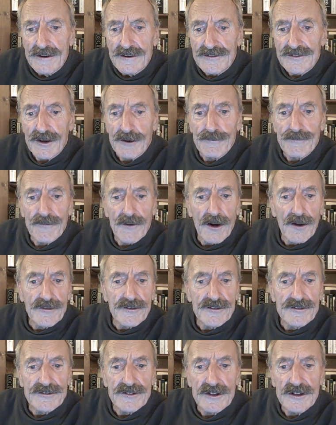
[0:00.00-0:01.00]
So far
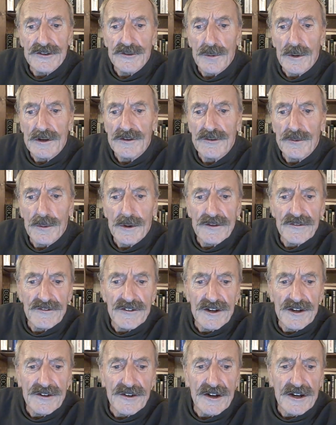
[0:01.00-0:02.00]
this year, 21
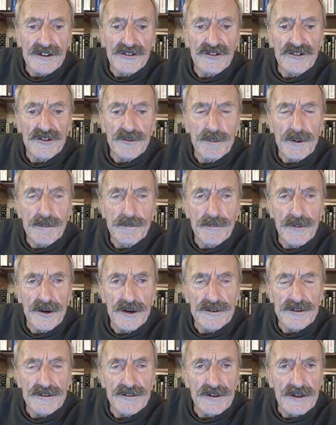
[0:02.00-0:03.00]
teenagers have been
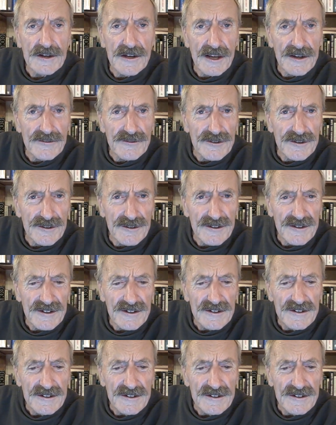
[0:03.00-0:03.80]
murdered in London.